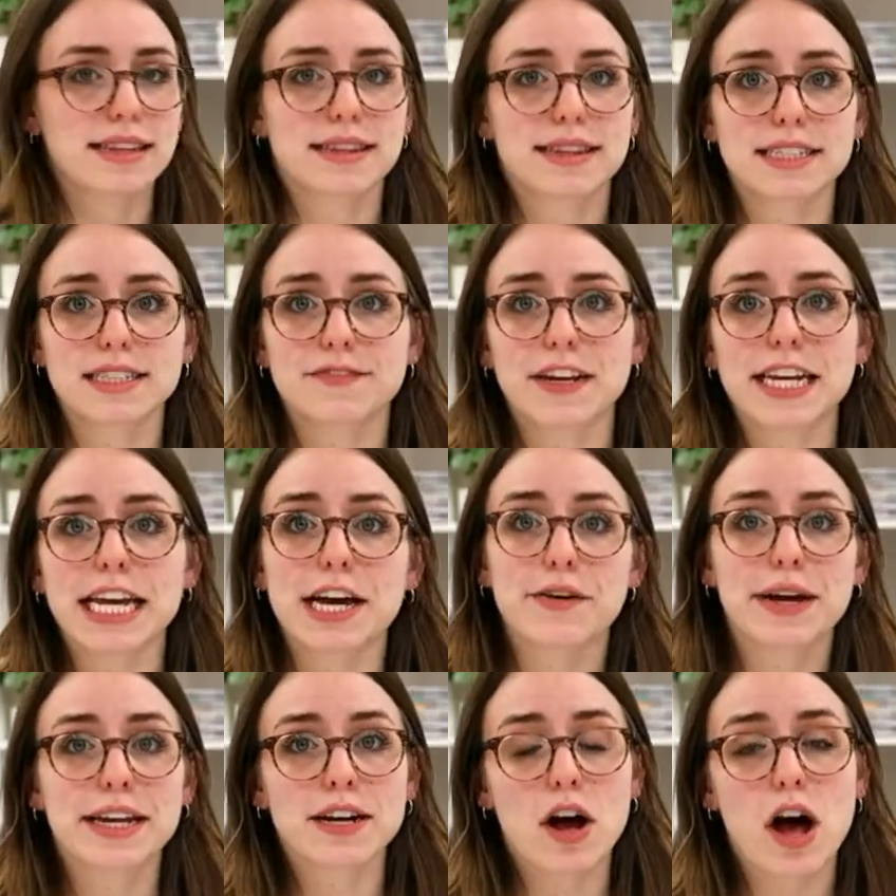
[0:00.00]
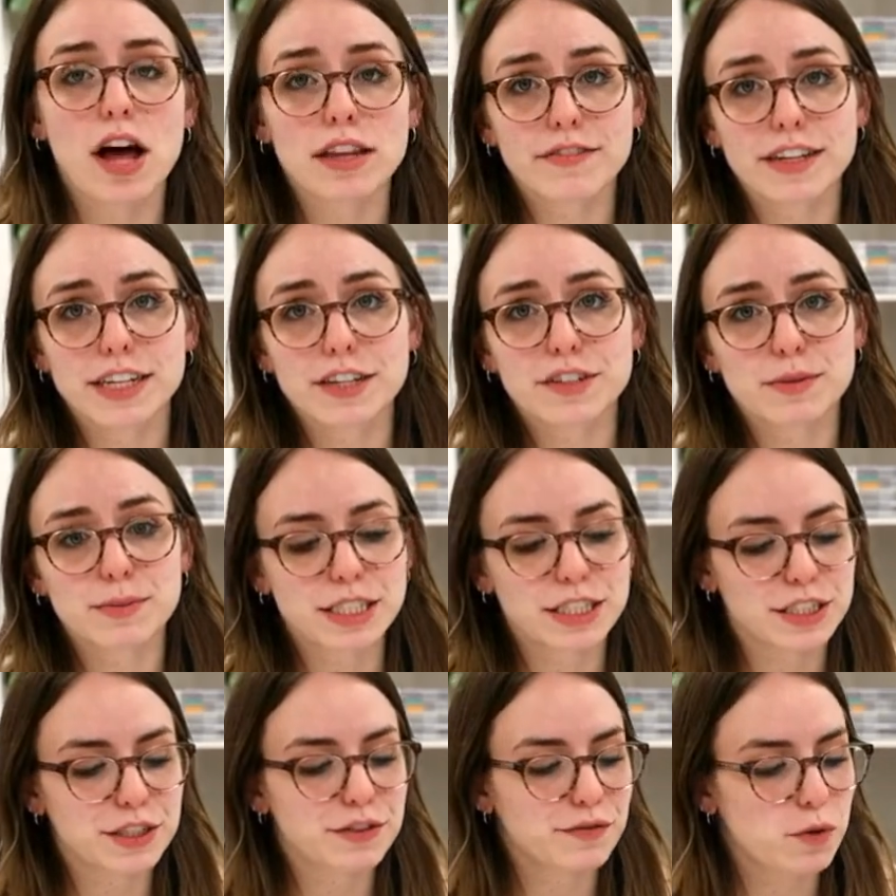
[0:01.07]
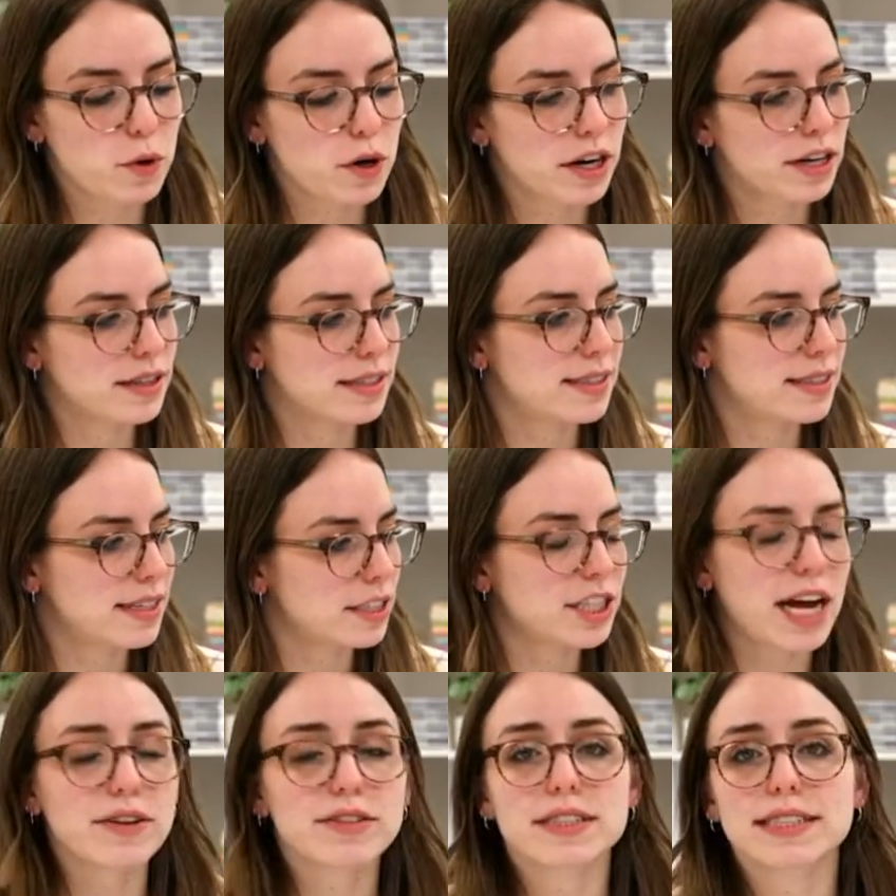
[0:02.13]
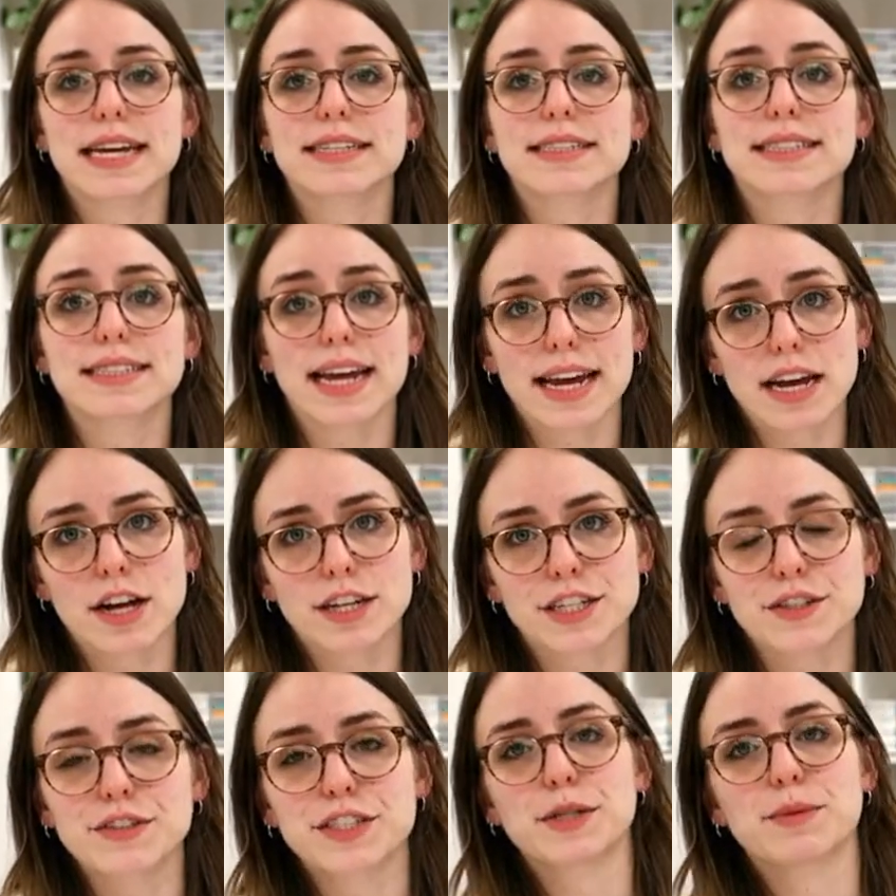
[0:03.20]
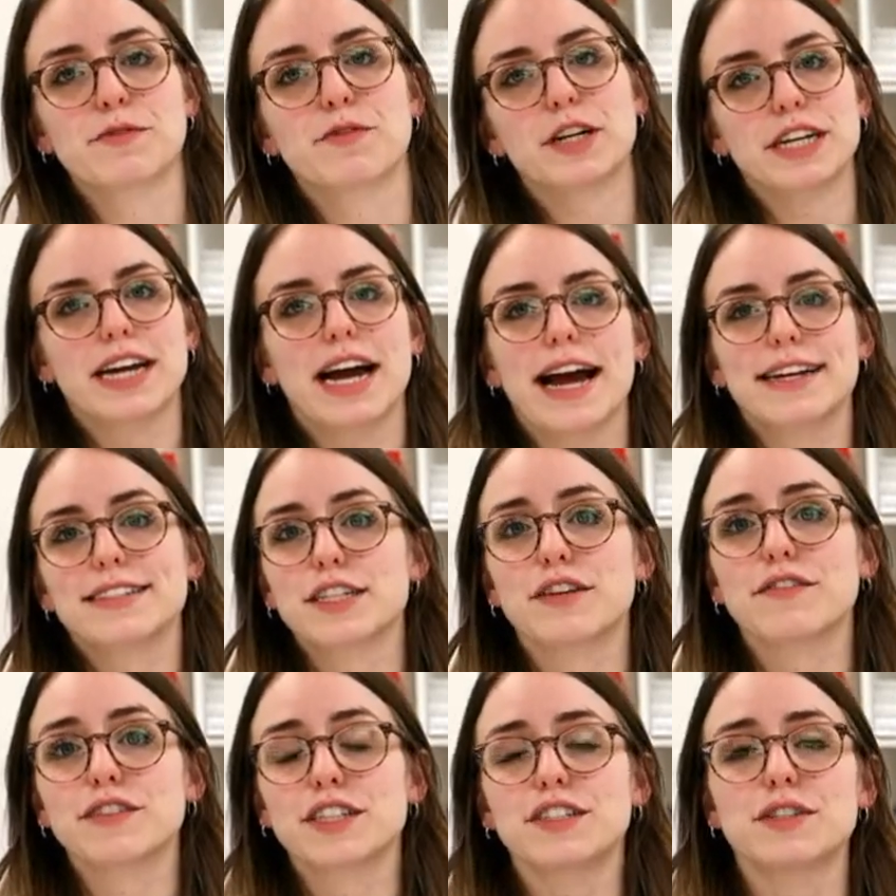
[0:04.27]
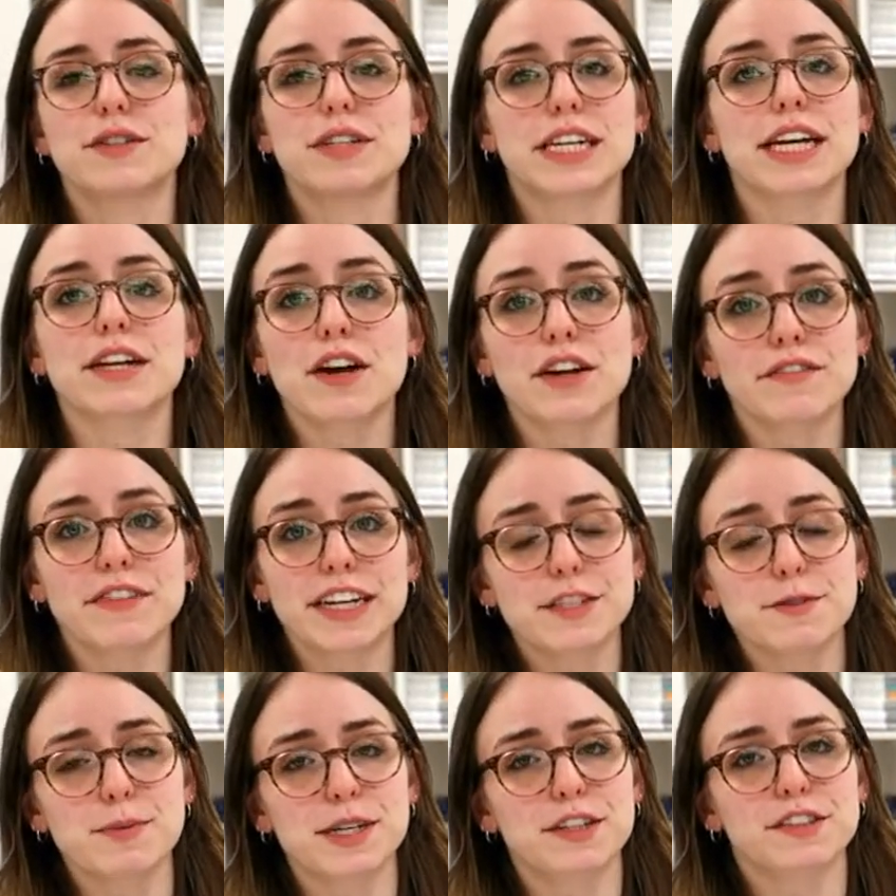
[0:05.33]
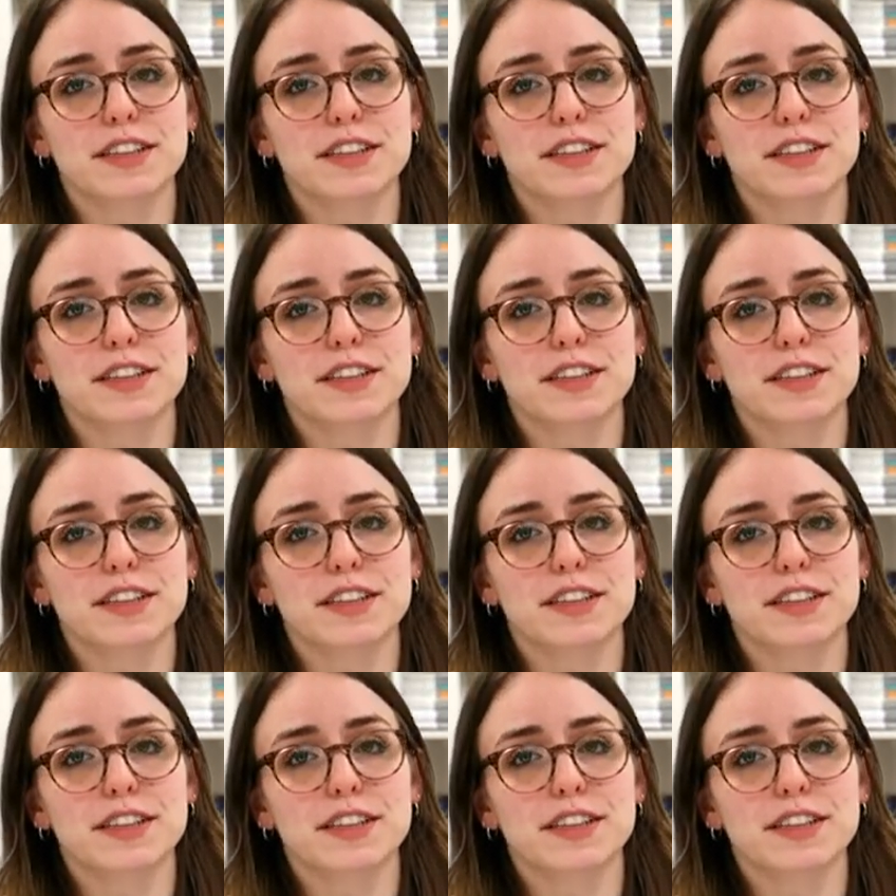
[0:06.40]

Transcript: This video and all the videos we do for the stitch outs, they stay on YouTube for you guys. So if you're tuning in on Facebook